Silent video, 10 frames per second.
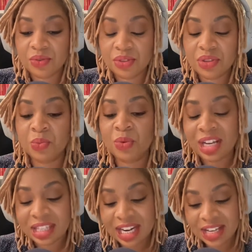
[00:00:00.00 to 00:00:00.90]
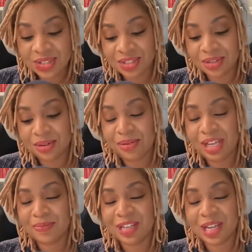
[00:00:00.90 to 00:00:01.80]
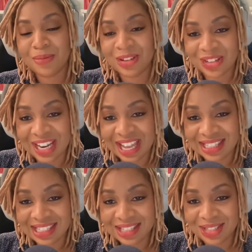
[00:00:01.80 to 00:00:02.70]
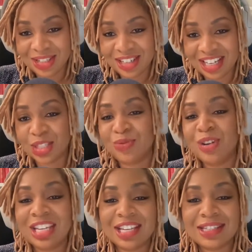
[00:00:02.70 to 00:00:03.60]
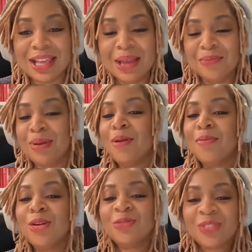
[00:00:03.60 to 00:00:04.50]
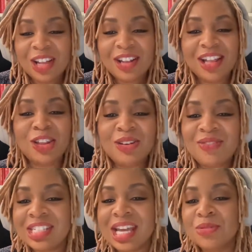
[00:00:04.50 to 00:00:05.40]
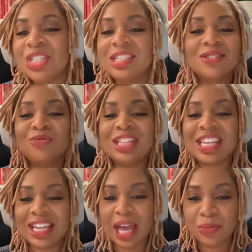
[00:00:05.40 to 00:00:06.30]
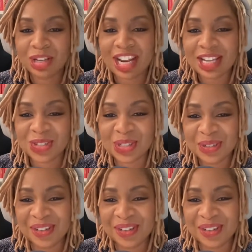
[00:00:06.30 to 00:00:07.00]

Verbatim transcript: the work that I do in Become a Good Ancestor, and it's funny because my mom, a lot of the time, she doesn't really get what I do.